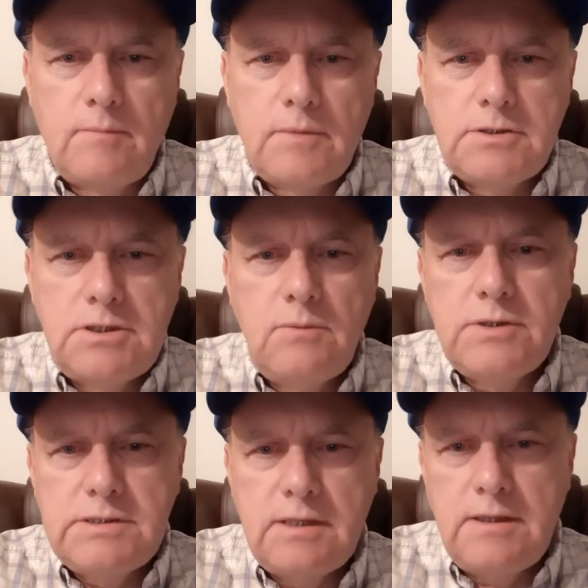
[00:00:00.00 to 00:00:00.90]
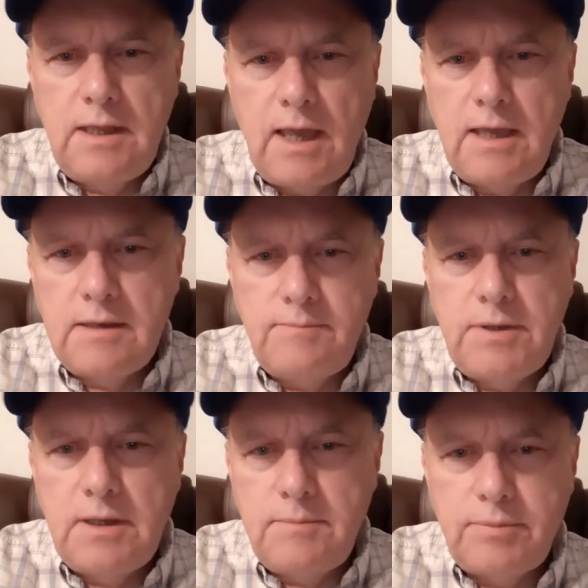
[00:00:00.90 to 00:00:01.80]
she was in the
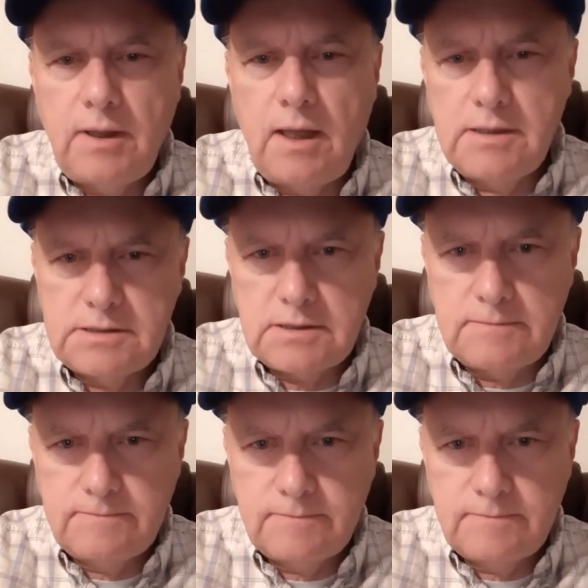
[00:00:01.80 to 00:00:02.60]
A&P Plaza.